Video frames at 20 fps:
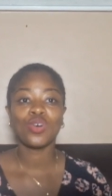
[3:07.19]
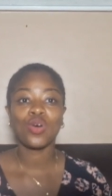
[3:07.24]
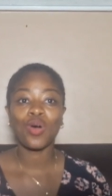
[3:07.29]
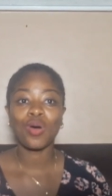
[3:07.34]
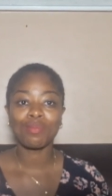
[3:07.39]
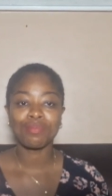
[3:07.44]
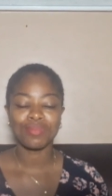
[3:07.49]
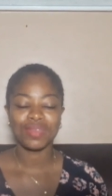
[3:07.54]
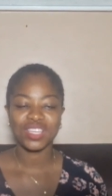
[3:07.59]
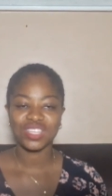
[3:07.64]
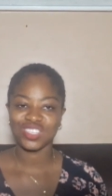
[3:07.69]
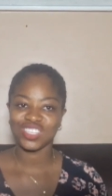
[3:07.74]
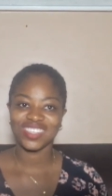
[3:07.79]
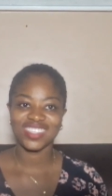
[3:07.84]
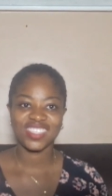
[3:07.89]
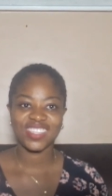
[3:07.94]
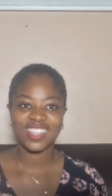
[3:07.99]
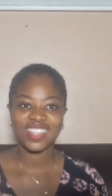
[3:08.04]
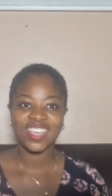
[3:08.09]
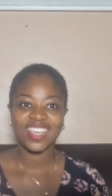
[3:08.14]

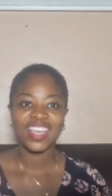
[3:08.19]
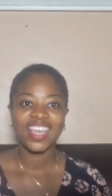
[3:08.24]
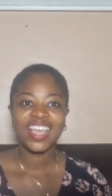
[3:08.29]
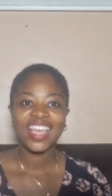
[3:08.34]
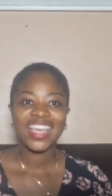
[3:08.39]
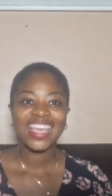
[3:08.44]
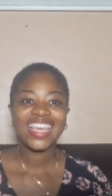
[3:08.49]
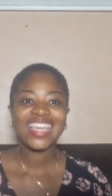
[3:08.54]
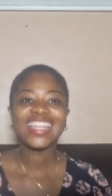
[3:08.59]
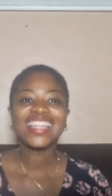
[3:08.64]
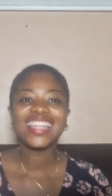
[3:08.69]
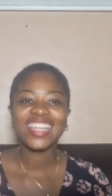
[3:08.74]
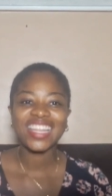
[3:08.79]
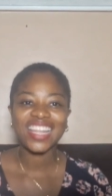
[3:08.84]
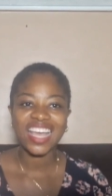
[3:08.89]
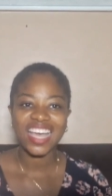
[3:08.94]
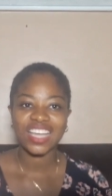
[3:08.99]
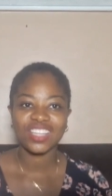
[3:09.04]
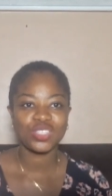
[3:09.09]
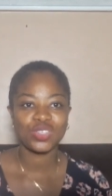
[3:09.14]
commercially
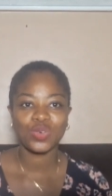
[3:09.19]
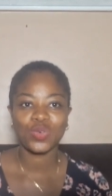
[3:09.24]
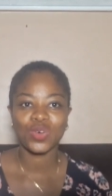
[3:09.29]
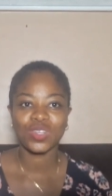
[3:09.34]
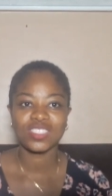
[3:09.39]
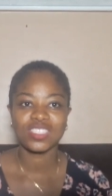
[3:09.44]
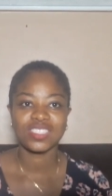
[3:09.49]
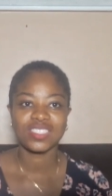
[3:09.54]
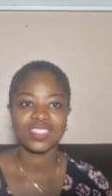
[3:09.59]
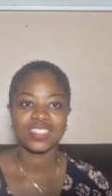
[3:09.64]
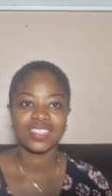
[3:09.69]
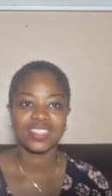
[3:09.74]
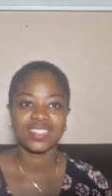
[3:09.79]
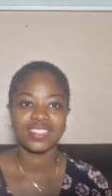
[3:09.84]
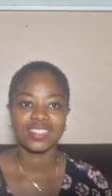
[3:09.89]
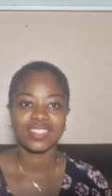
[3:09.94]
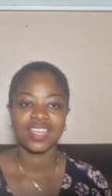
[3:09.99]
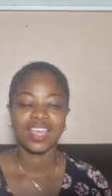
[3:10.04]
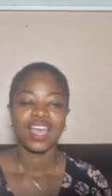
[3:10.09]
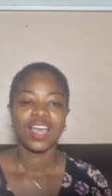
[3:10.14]
in large
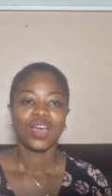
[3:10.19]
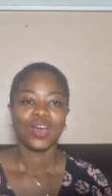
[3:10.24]
quantities.